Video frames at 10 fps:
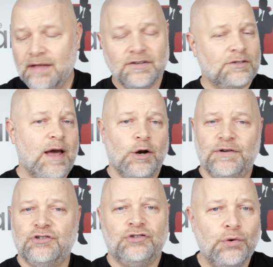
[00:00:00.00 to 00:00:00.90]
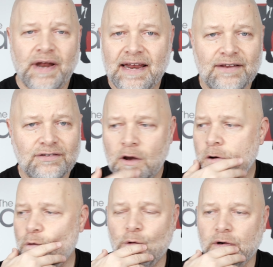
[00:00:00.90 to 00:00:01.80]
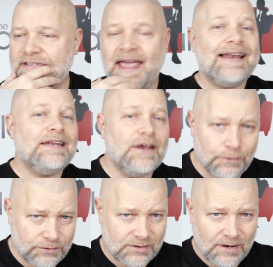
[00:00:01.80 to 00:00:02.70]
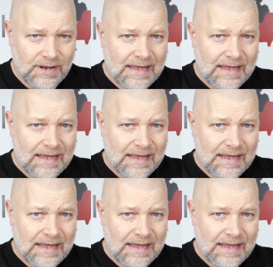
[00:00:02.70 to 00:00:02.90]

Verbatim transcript: Doesn't matter if it's 2 days or 10 years.